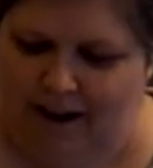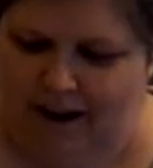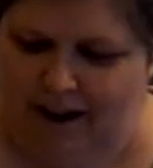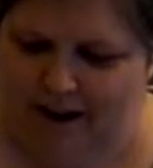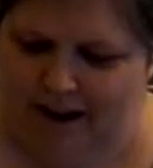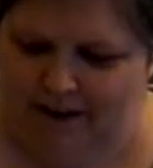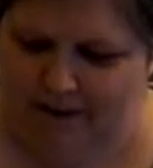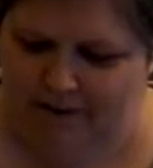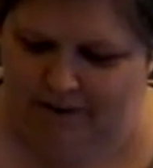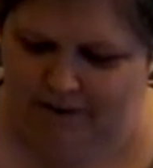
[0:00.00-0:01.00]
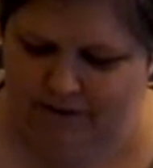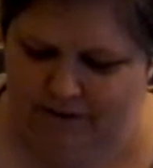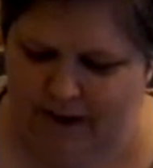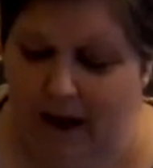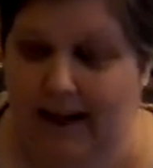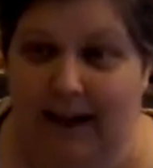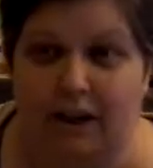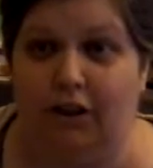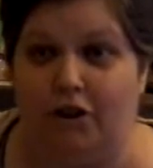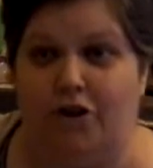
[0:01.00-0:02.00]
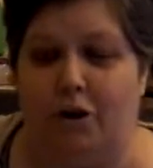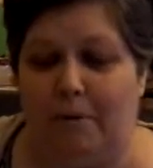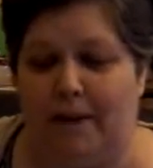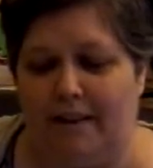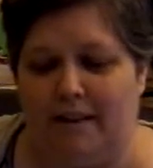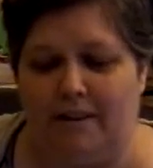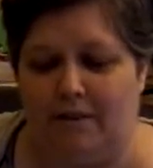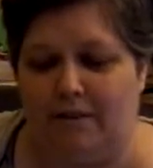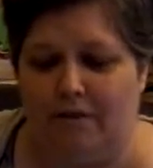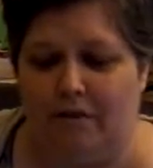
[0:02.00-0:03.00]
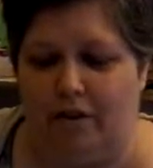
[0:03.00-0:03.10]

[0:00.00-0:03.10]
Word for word: uh, not English German, like this is